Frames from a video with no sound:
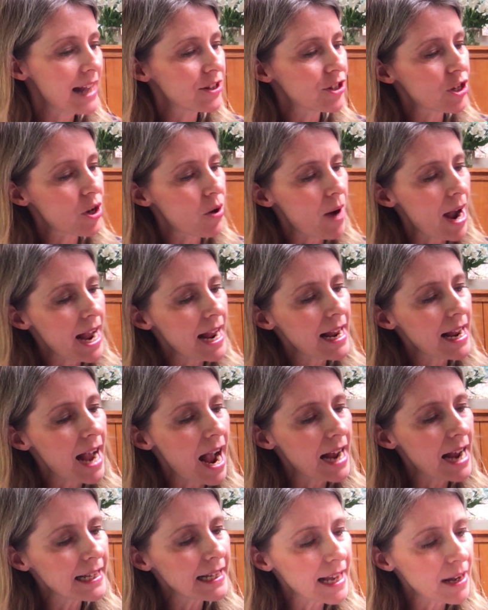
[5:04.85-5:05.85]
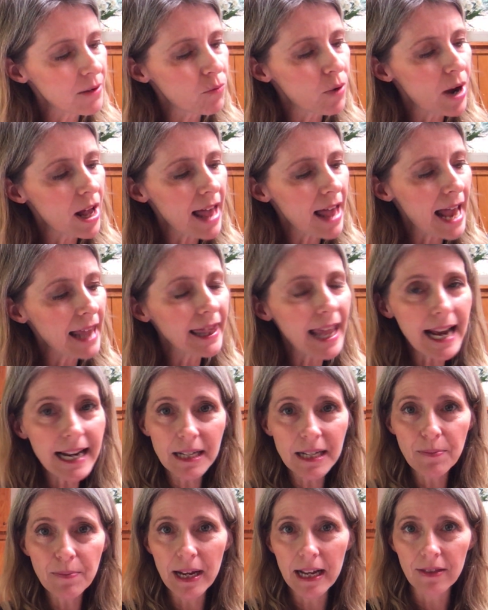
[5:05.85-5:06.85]
so I said, well, I like to
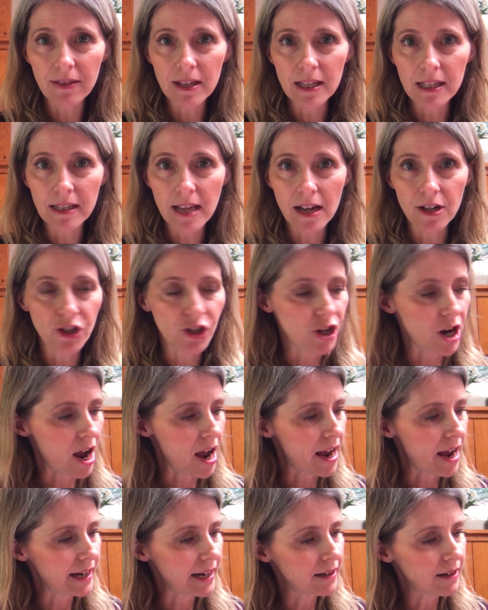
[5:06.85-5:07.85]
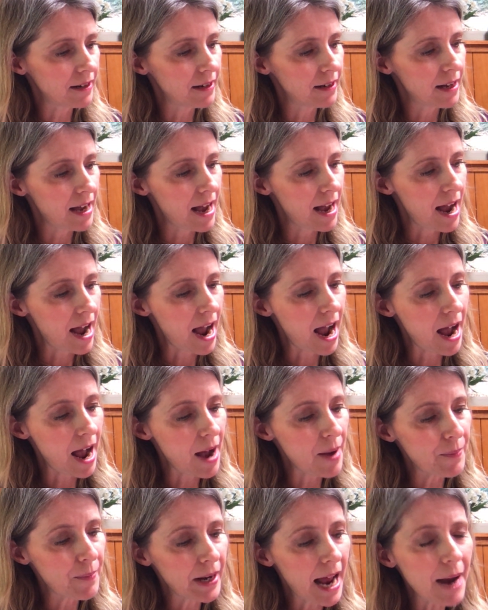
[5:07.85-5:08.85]
be in the sunshine,
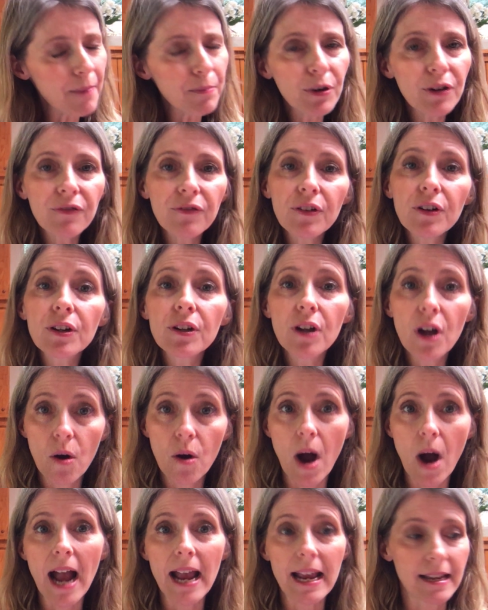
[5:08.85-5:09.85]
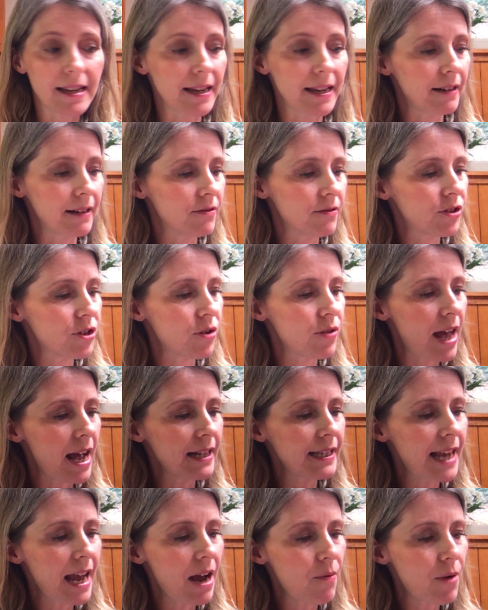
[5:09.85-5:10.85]
but I prefer to go hiking. So
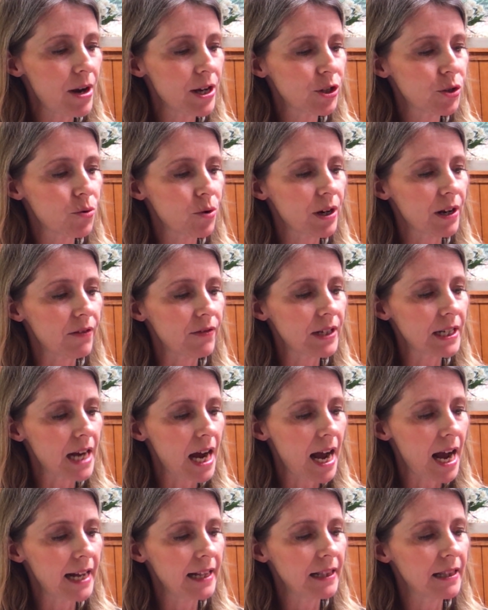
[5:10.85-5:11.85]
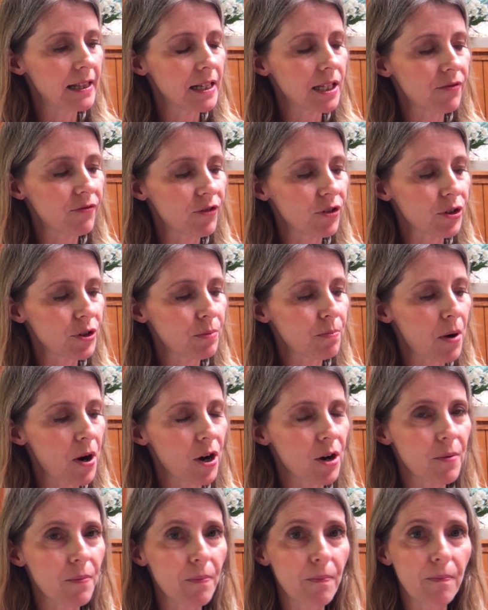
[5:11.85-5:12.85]
that's how I sort of tied this first
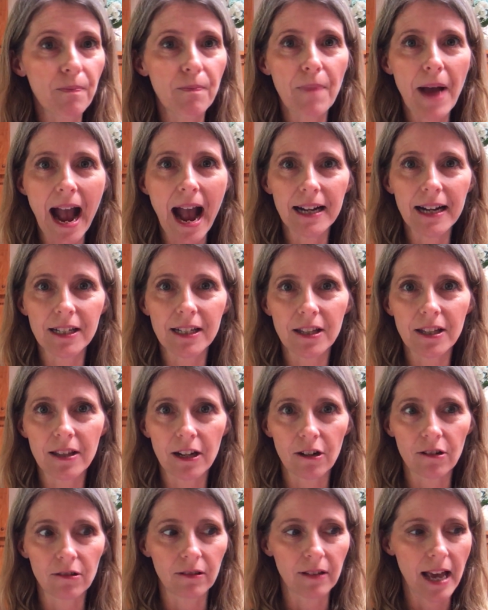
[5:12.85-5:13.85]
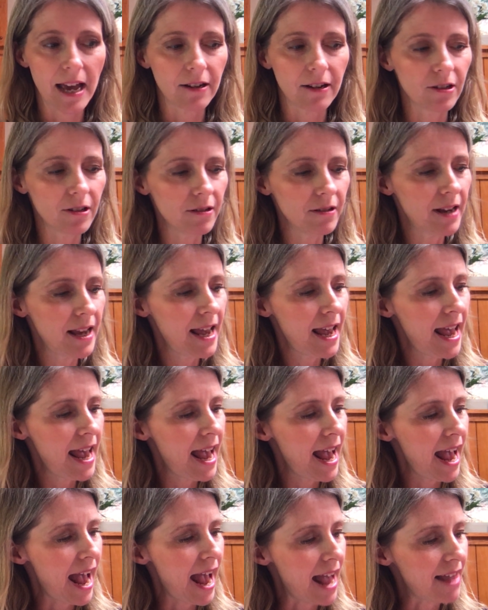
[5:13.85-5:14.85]
part back to their letter.
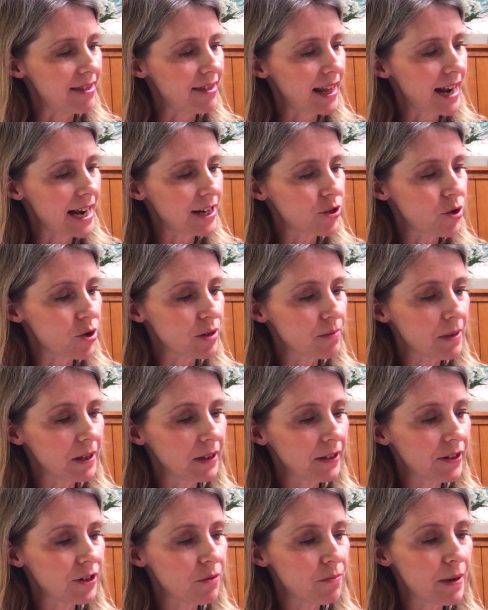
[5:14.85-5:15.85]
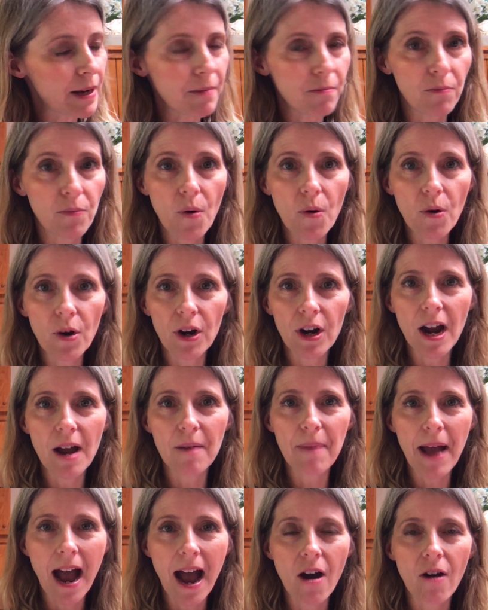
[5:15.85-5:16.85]
And then I told them a little bit more
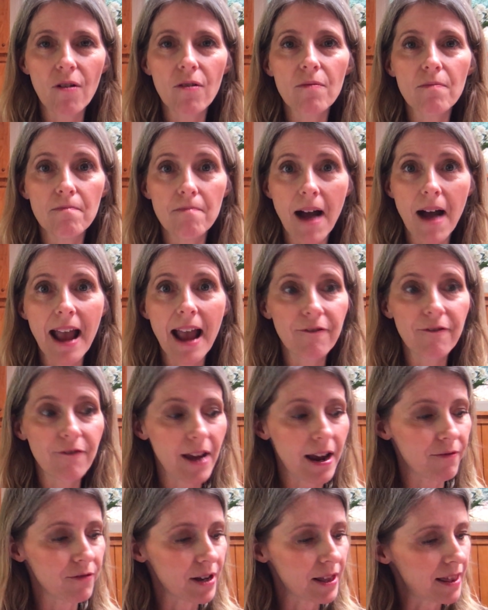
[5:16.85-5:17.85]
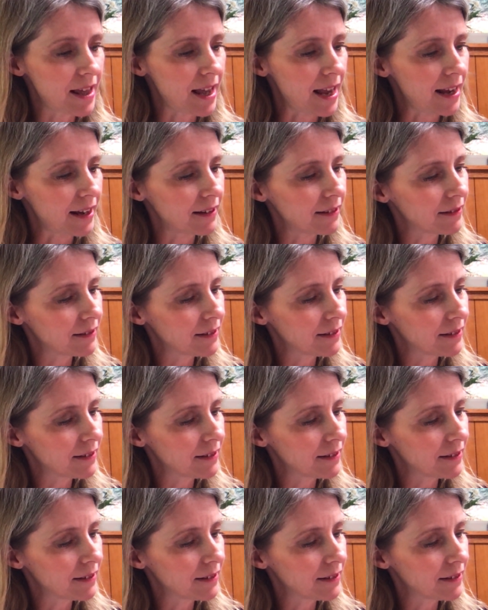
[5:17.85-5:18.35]
about my favorite thing.